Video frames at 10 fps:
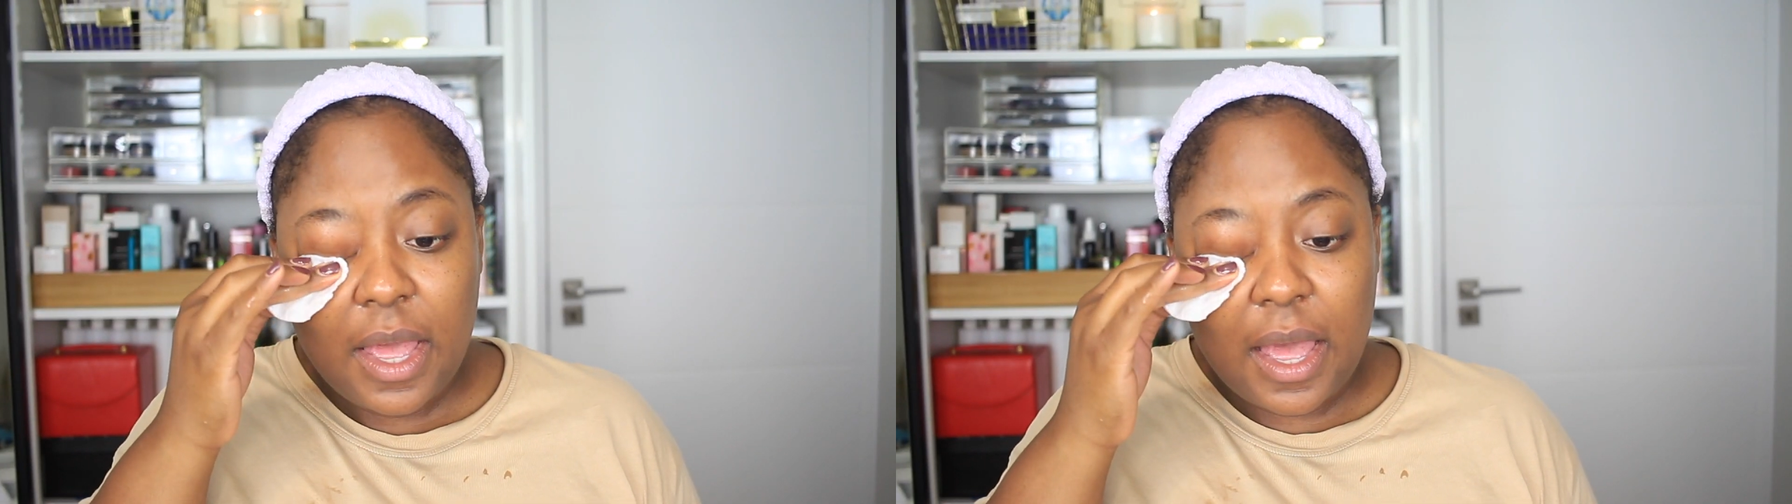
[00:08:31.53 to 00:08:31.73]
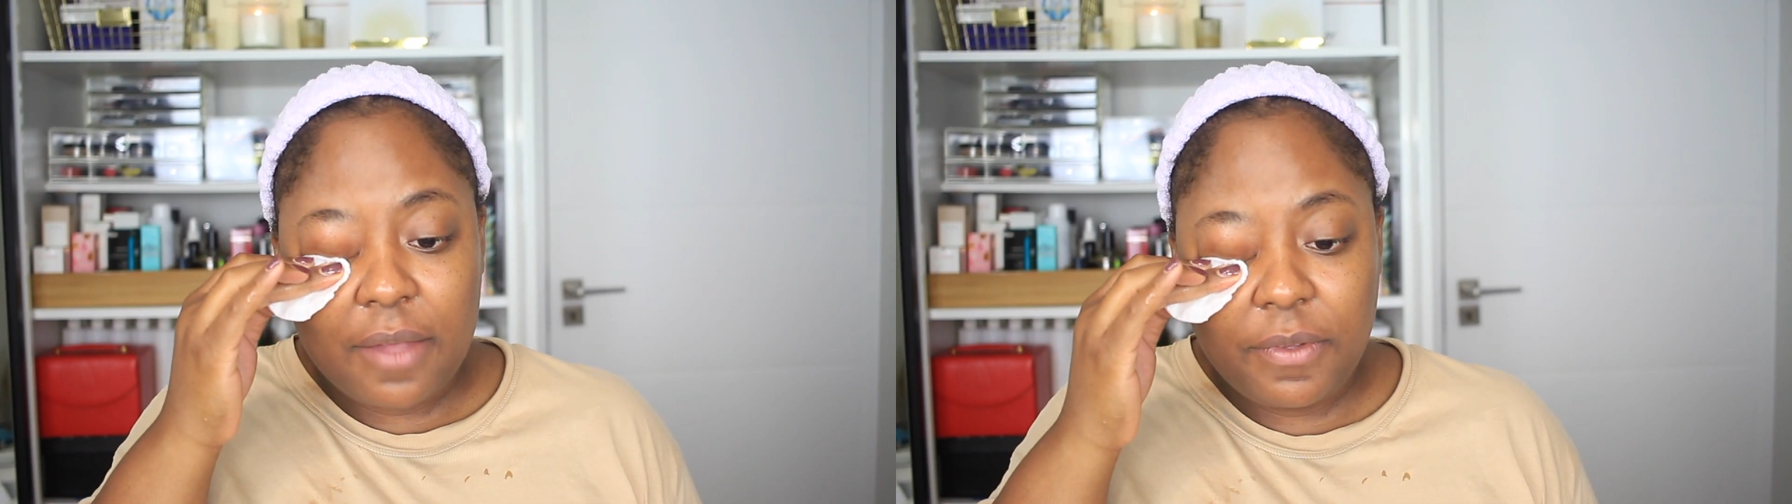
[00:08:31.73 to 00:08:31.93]

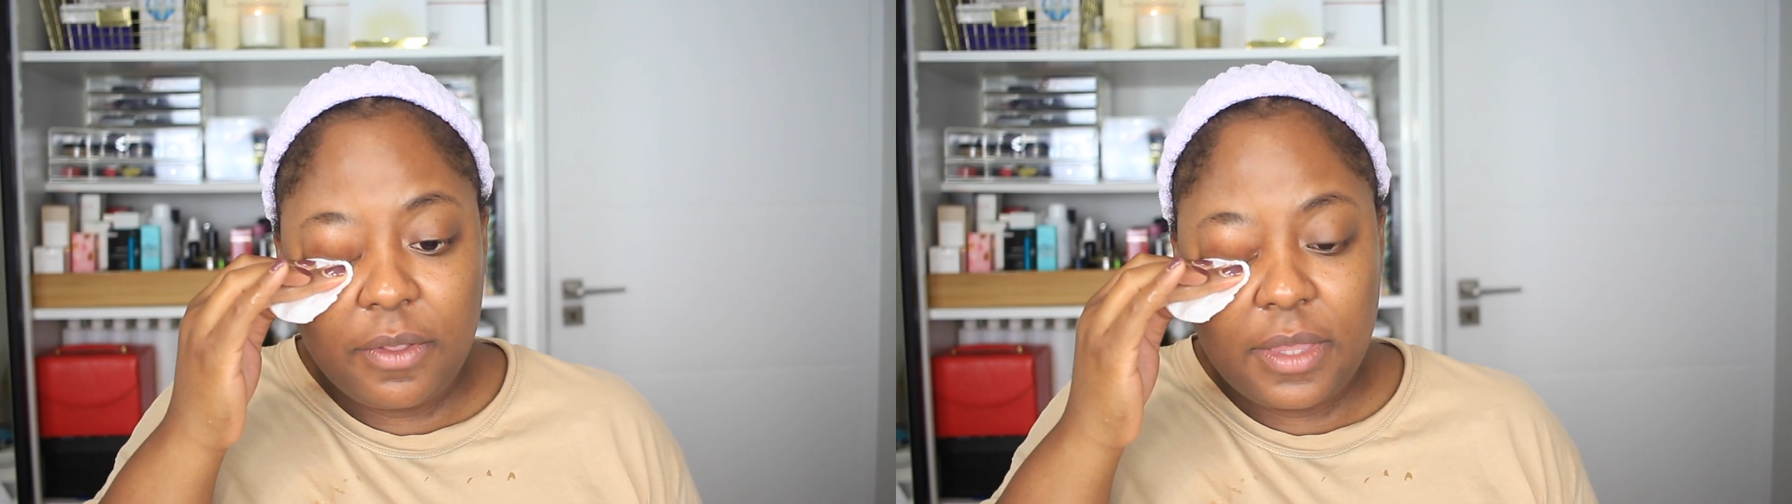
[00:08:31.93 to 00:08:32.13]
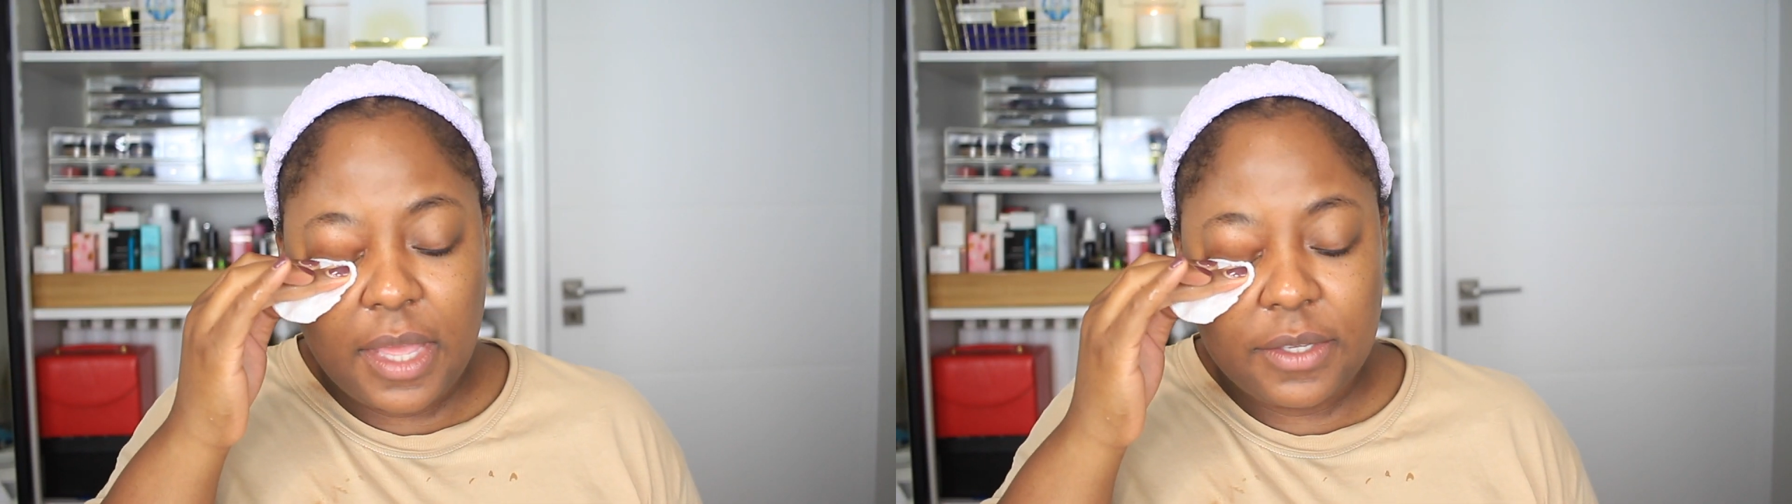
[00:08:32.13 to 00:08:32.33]
I
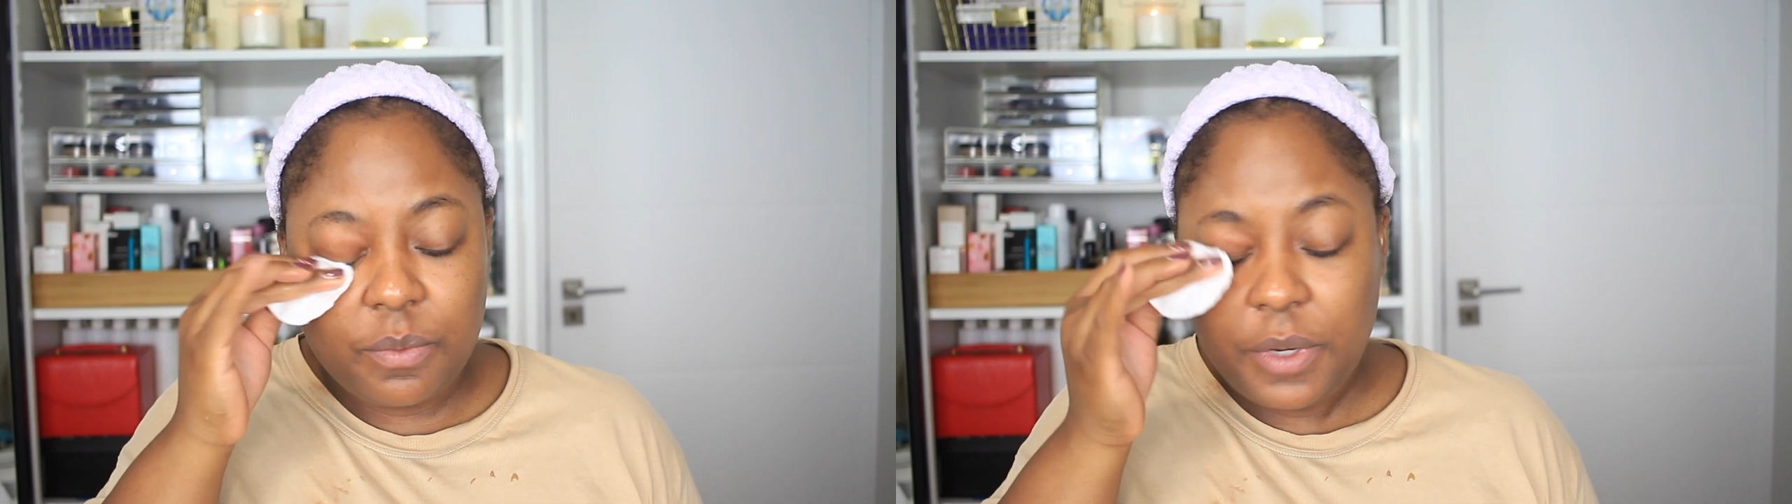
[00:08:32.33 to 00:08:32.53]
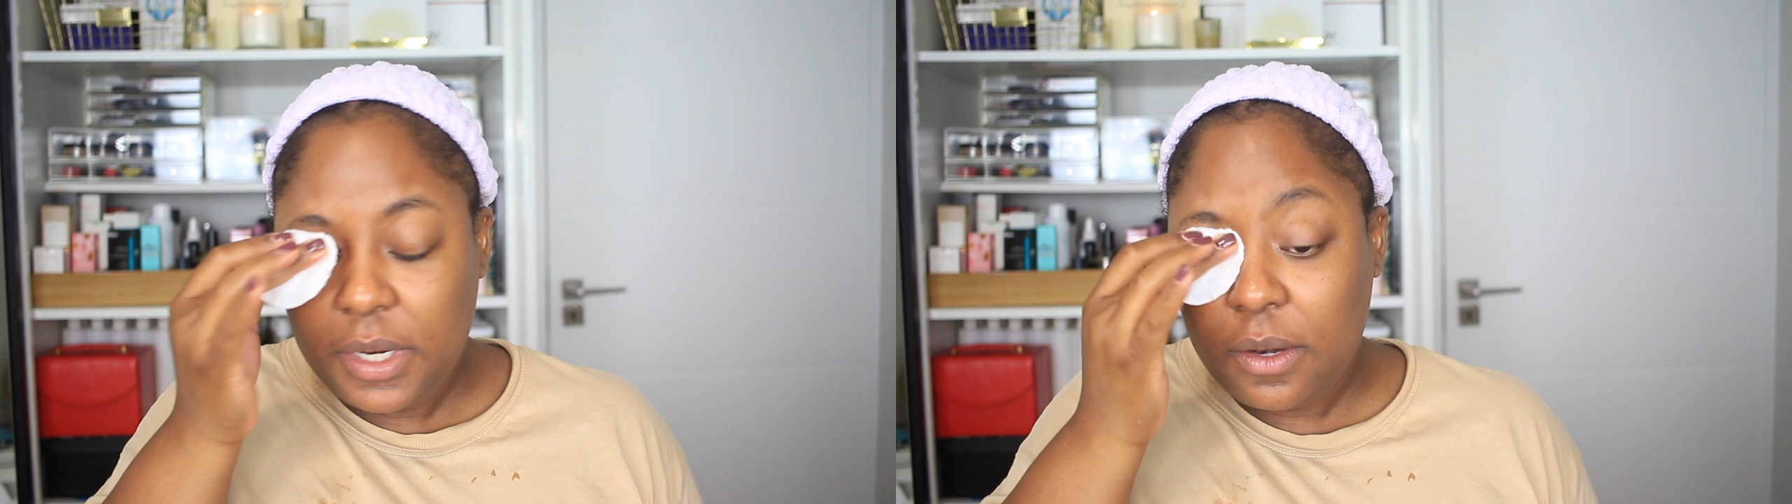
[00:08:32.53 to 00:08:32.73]
feel takes
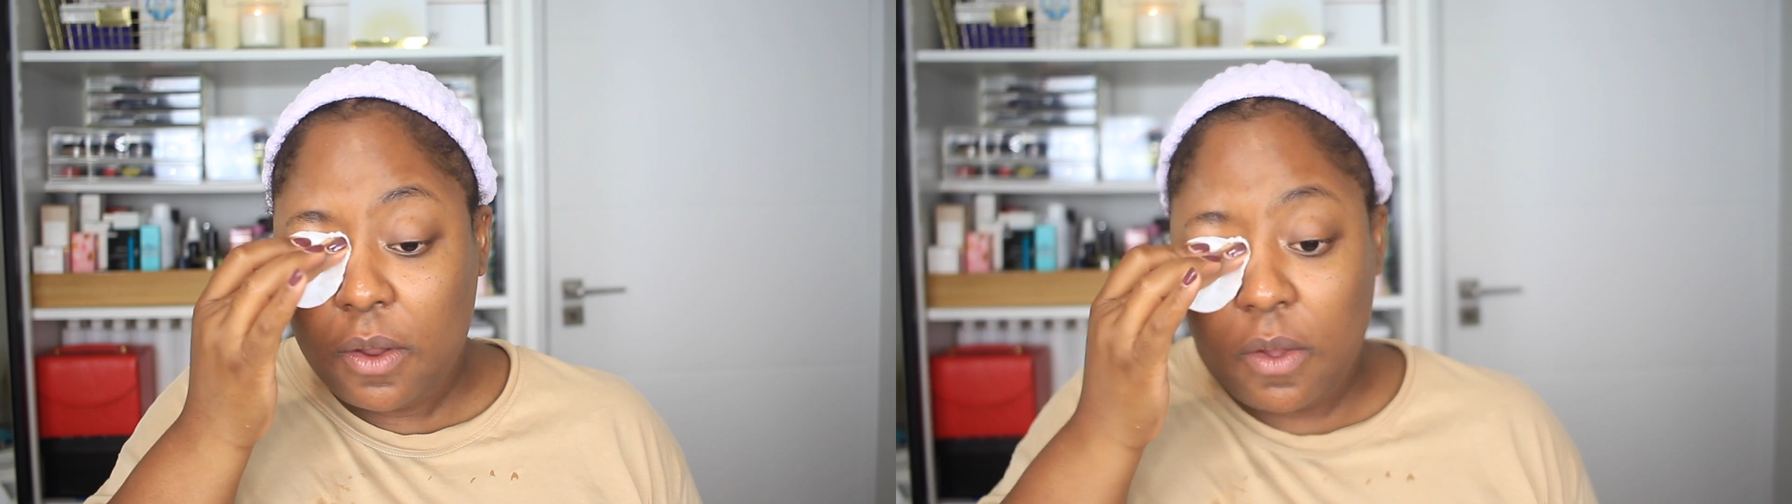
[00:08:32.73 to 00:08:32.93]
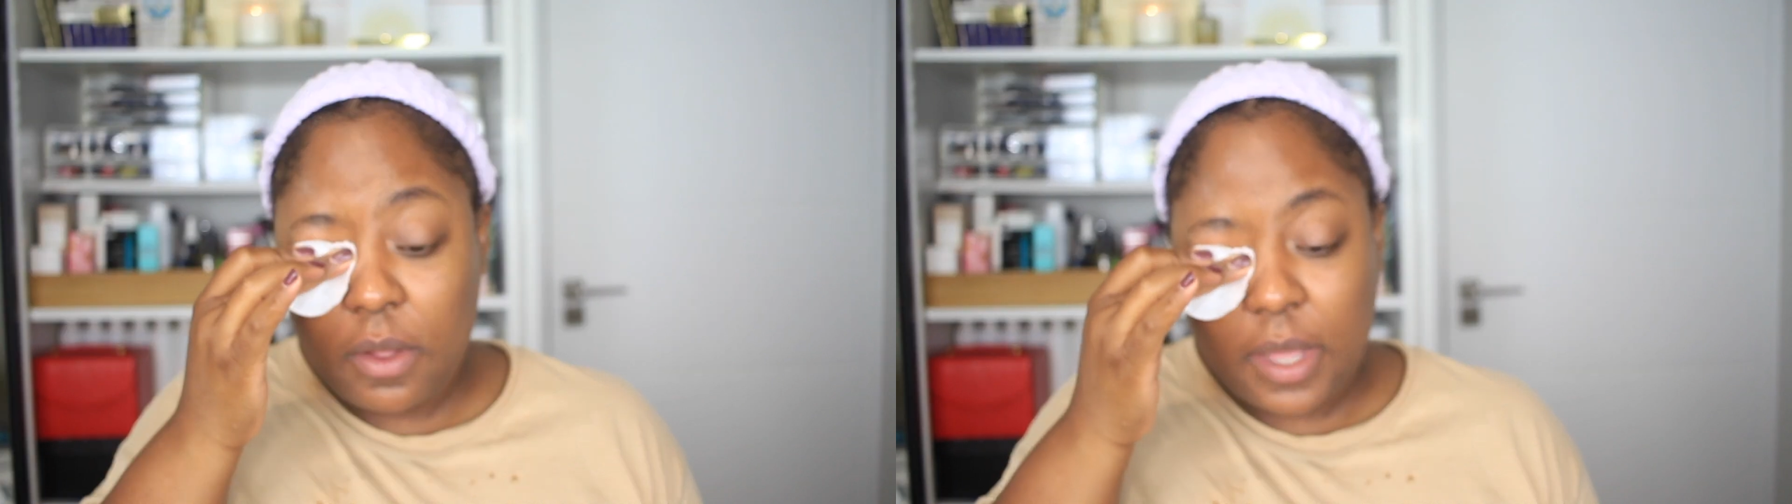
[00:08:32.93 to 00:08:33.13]
really
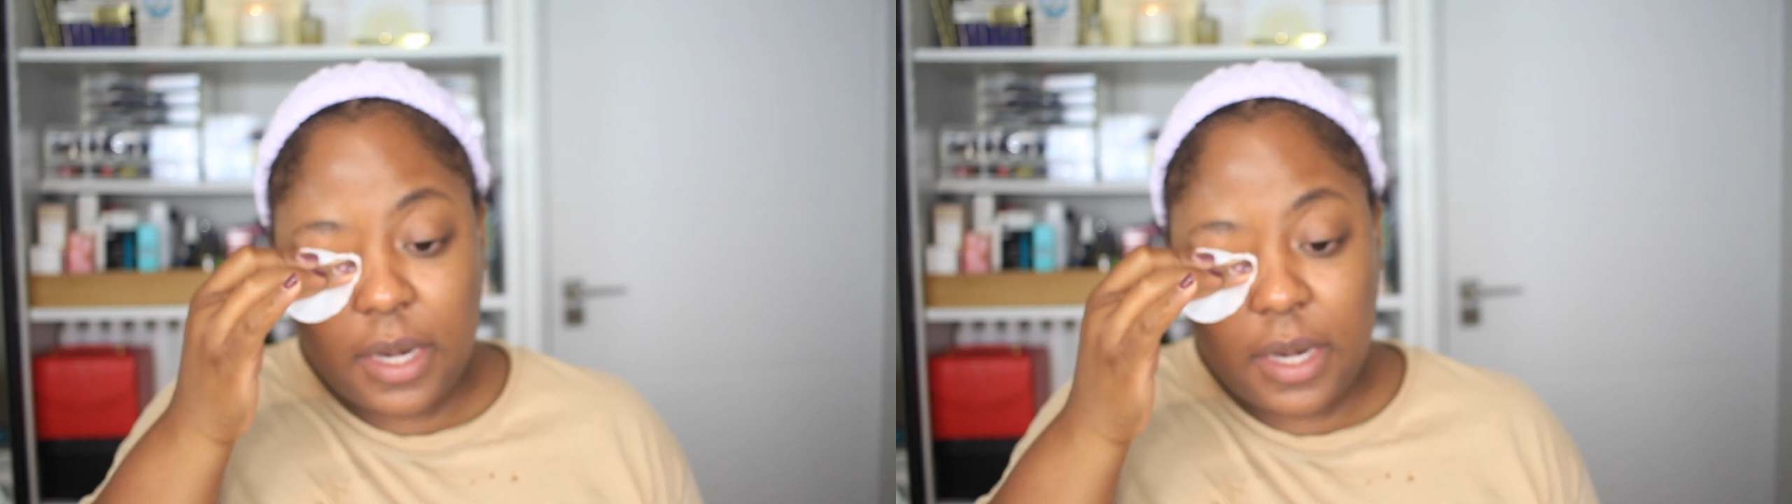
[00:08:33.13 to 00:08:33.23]
long,